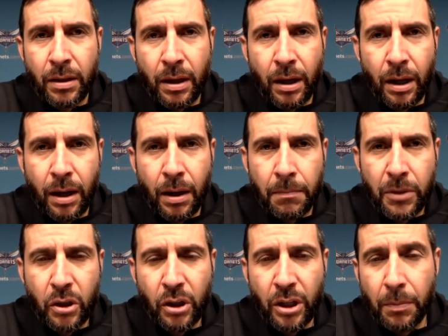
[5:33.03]
Um,
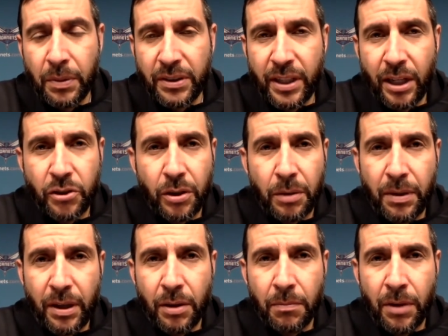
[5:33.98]
could he potentially
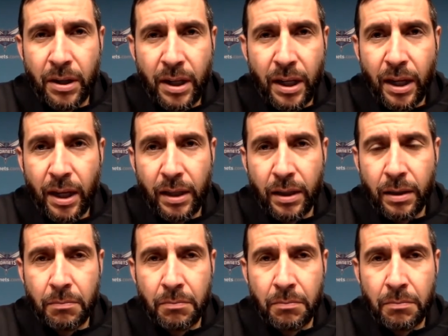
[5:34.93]
be there Monday?